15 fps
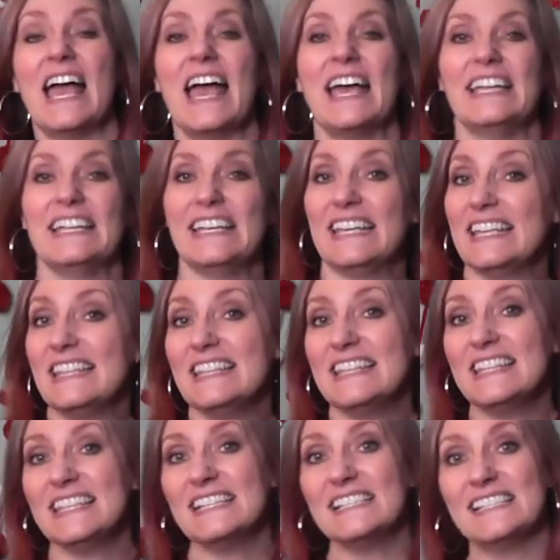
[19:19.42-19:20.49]
And in
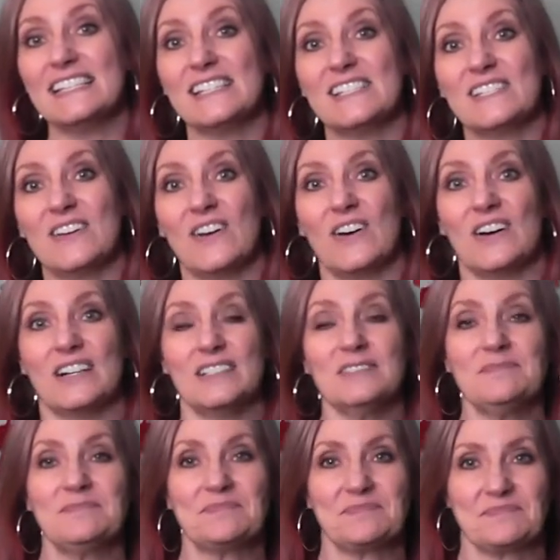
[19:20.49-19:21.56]
this
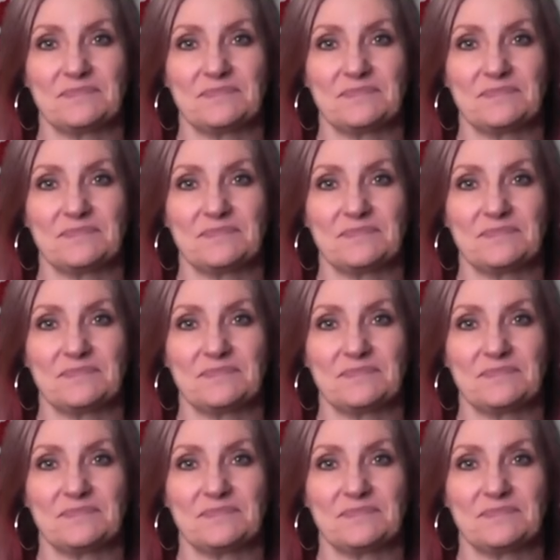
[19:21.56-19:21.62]
song,